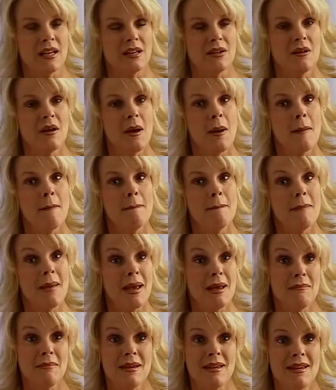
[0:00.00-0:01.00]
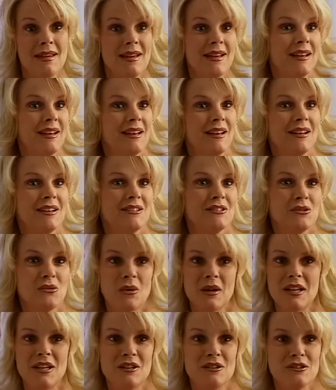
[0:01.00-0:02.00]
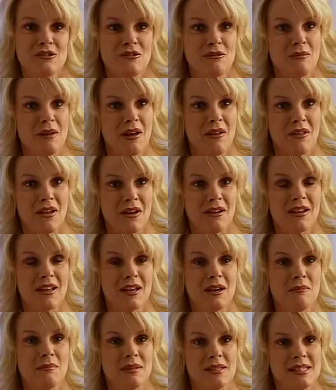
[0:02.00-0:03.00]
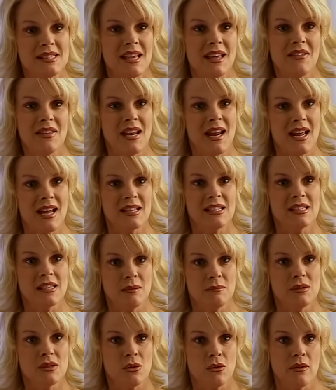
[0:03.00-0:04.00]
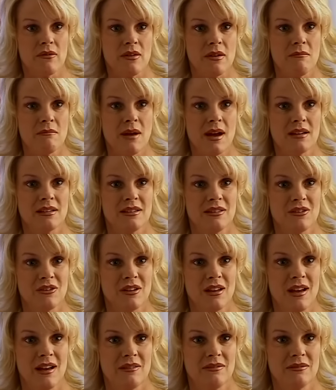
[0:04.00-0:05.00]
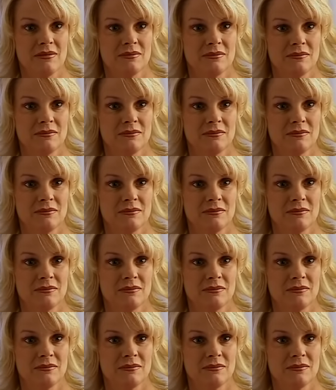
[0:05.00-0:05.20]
And maybe 20 years from now, they'll get up and say that I had some sort of impact in their life.